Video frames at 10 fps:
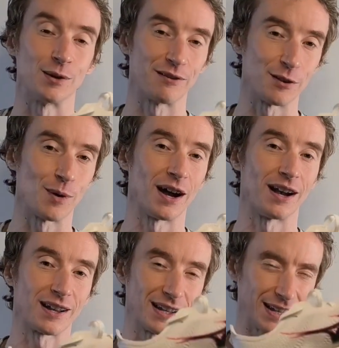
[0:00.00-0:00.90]
if you
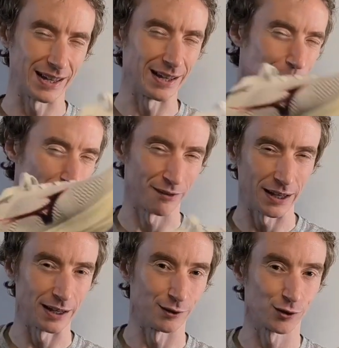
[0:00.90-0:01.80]
are kind of more of a
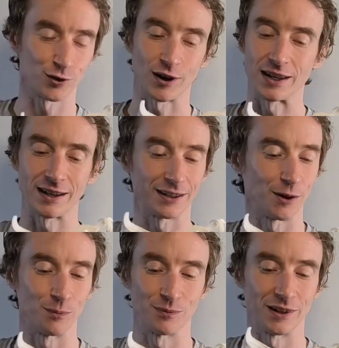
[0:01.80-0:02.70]
heel strike, I
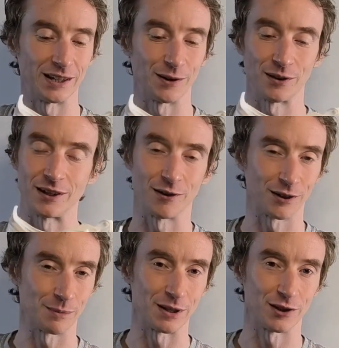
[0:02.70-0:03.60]
don't they're not
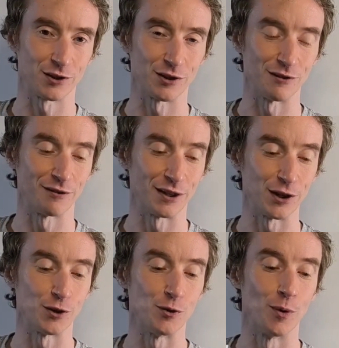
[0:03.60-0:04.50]
going to be the shoe for
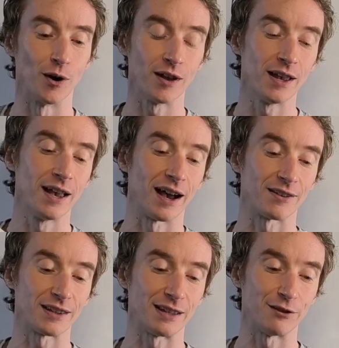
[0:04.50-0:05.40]
you. But I
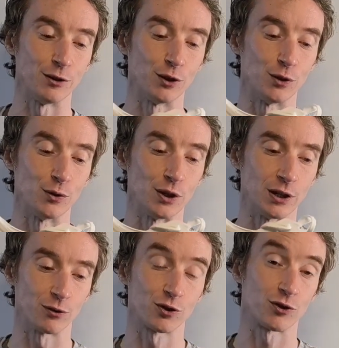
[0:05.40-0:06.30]
think if you do
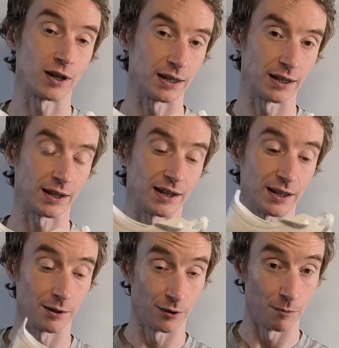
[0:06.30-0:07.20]
strike in kind
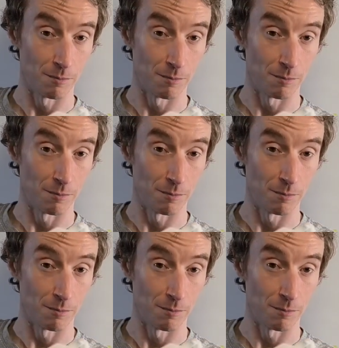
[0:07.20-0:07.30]
of the